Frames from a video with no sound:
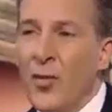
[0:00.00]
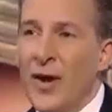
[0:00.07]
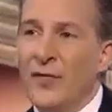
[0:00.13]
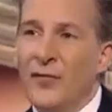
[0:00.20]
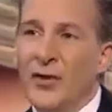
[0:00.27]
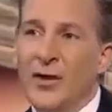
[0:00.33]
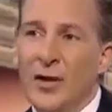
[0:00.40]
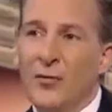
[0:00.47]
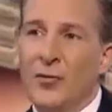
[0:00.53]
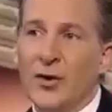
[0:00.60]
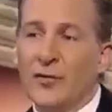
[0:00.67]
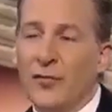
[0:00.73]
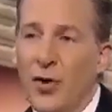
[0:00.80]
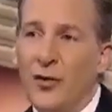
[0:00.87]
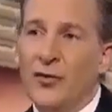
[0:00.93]
We have to get
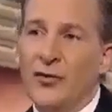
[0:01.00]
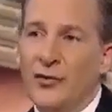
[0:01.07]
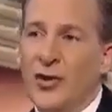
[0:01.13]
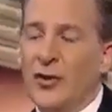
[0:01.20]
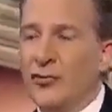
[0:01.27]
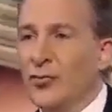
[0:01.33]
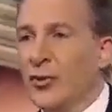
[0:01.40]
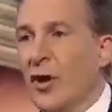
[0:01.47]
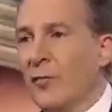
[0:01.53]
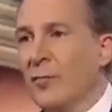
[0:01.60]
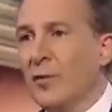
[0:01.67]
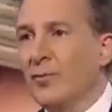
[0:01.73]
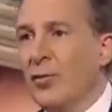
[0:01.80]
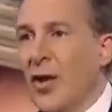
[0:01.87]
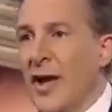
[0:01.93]
rid of all the central
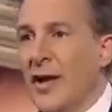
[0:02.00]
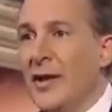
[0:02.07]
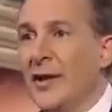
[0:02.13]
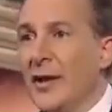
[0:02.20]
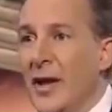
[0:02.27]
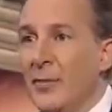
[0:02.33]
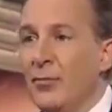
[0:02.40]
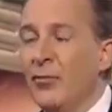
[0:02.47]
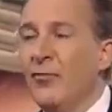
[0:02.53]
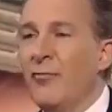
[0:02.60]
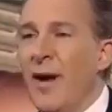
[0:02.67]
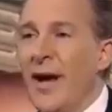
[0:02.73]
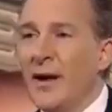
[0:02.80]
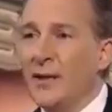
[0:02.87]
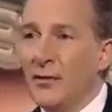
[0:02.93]
government planning and move
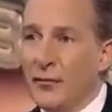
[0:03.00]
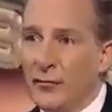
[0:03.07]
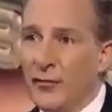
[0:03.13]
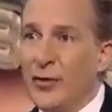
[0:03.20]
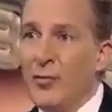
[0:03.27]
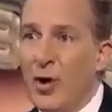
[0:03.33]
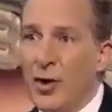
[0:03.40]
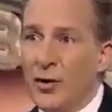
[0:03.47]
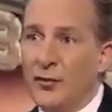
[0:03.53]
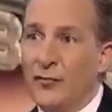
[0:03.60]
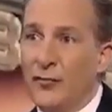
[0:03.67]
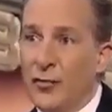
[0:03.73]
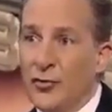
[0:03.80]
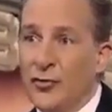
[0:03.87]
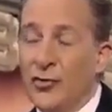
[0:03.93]
back to free market
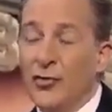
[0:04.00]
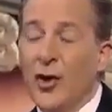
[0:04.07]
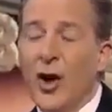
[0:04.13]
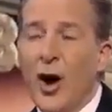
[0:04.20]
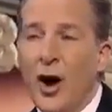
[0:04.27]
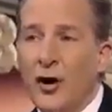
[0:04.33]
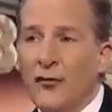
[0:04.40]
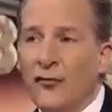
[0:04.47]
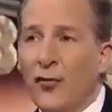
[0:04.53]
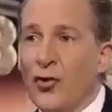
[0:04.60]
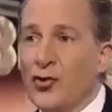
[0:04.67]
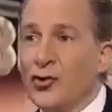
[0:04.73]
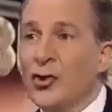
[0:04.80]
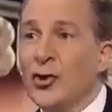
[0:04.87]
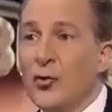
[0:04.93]
forces.
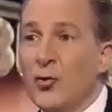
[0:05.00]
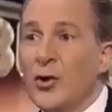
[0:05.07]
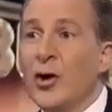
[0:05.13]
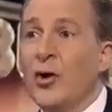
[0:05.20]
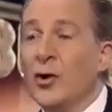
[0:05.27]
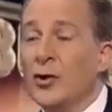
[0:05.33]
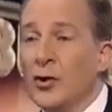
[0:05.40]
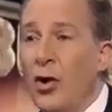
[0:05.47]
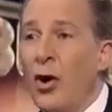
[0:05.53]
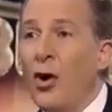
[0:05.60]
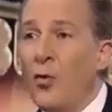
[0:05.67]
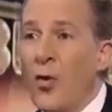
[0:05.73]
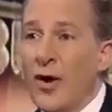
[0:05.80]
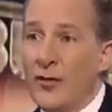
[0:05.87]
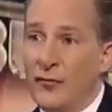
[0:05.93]
Unfortunately, we are a
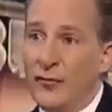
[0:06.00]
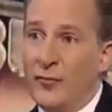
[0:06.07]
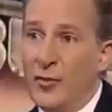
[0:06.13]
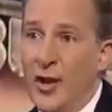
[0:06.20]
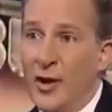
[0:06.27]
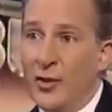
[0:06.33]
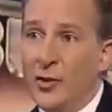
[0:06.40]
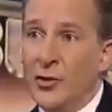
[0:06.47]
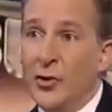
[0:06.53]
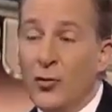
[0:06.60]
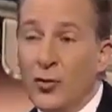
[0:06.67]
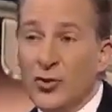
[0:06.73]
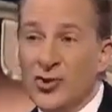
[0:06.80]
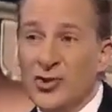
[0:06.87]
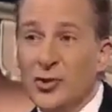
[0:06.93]
long way from there. You know,
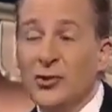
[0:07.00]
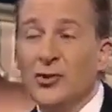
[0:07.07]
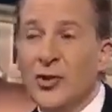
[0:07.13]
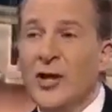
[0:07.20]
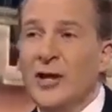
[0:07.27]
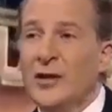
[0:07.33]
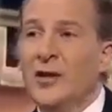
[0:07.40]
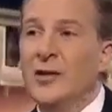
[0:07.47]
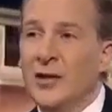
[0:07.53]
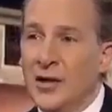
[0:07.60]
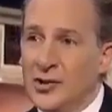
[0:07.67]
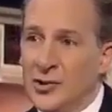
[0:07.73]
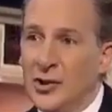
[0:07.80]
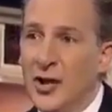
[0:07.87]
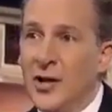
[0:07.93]
we're still digging the
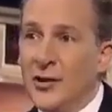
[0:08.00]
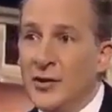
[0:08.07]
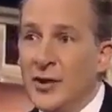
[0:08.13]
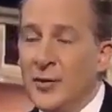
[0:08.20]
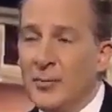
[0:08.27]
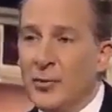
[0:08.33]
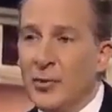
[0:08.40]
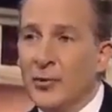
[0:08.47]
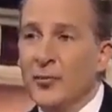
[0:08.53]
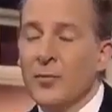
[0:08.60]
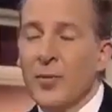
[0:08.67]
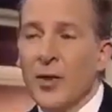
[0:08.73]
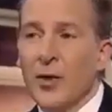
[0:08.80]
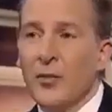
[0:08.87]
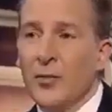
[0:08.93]
ditch a lot deeper,
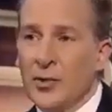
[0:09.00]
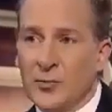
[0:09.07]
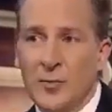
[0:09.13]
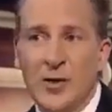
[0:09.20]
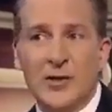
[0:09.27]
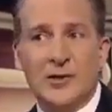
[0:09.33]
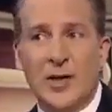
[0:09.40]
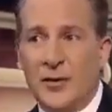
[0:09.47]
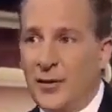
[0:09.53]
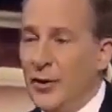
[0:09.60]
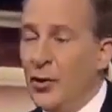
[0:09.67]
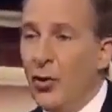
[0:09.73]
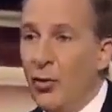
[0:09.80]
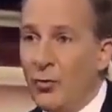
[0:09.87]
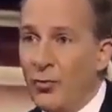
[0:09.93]
which means I
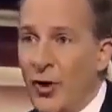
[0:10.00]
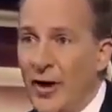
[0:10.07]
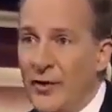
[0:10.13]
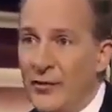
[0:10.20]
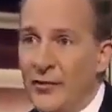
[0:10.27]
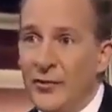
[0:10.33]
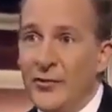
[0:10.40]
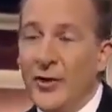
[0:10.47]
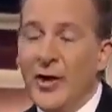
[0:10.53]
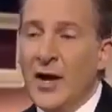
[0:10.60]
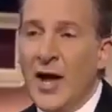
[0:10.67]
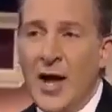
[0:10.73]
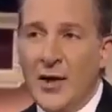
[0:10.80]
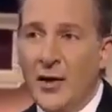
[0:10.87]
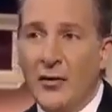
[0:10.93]
think gold prices
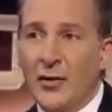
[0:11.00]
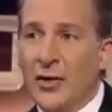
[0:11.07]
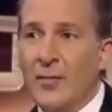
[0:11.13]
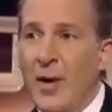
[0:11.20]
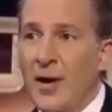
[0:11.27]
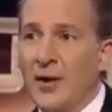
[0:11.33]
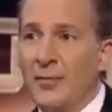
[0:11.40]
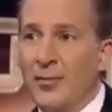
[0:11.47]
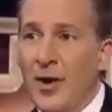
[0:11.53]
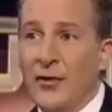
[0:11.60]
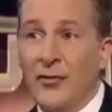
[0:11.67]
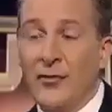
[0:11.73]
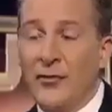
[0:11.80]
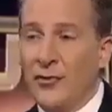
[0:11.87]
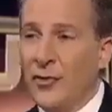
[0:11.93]
and other commodity
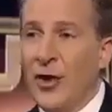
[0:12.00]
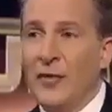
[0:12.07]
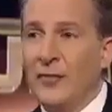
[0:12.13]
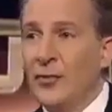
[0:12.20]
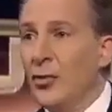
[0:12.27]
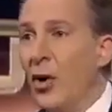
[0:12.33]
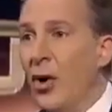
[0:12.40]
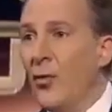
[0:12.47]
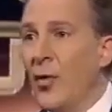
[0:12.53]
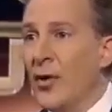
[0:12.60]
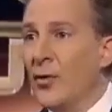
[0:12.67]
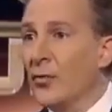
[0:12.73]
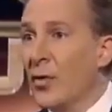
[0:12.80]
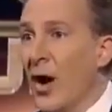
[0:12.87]
prices still have a long way to